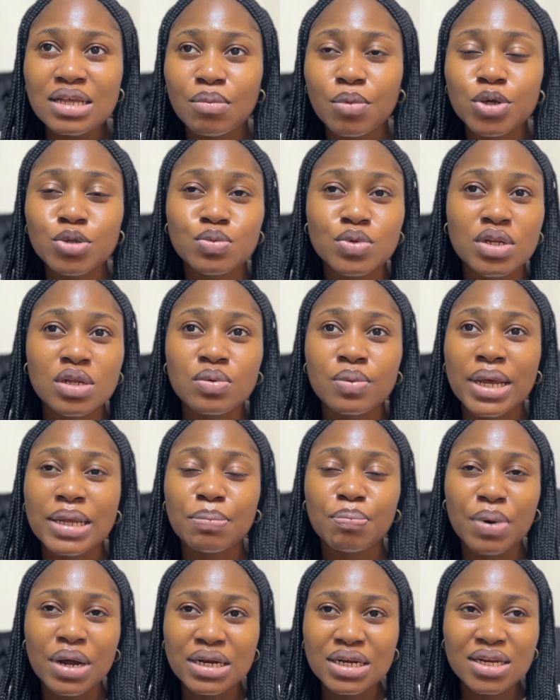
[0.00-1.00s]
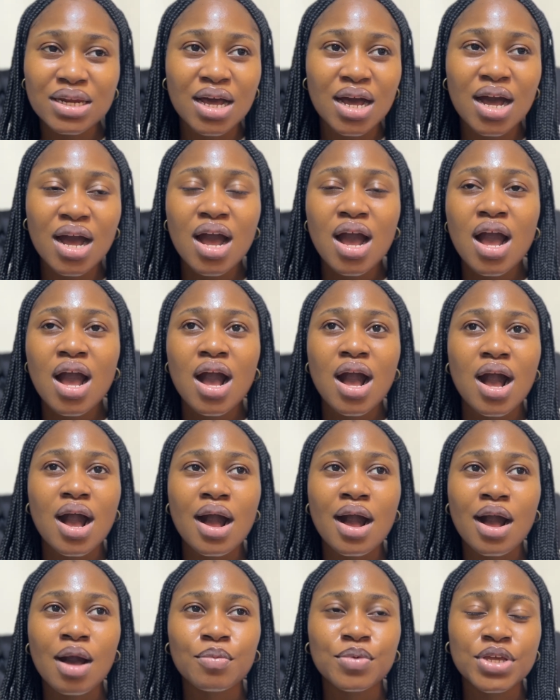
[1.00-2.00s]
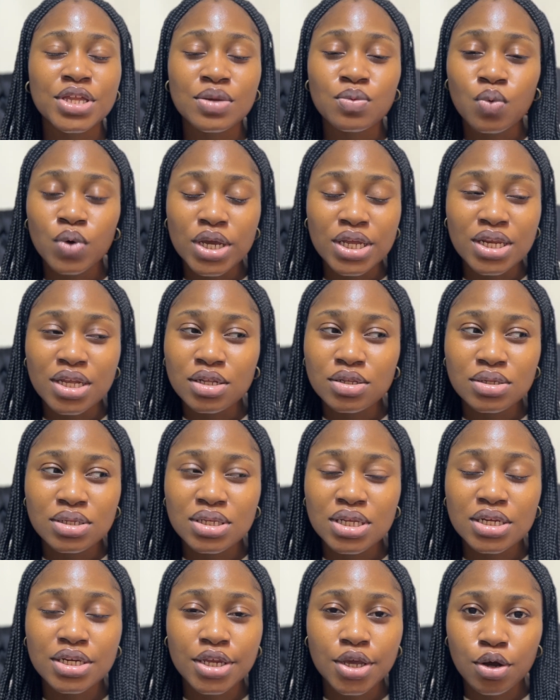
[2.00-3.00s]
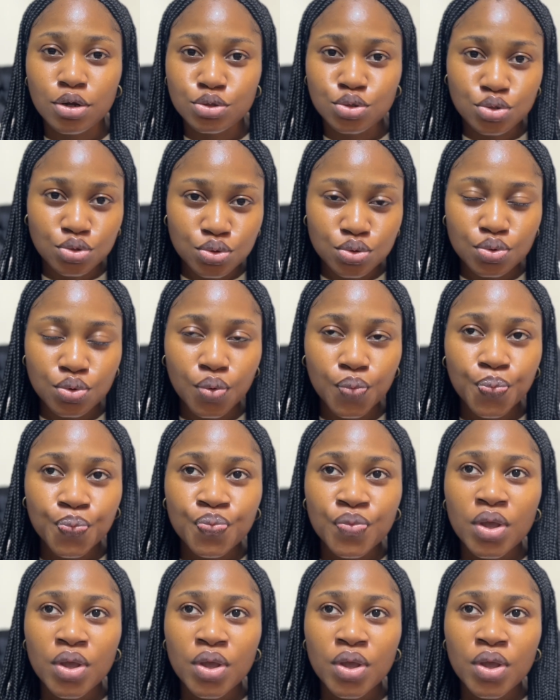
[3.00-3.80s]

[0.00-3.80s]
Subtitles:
I'm going to be with my partner in a day or two,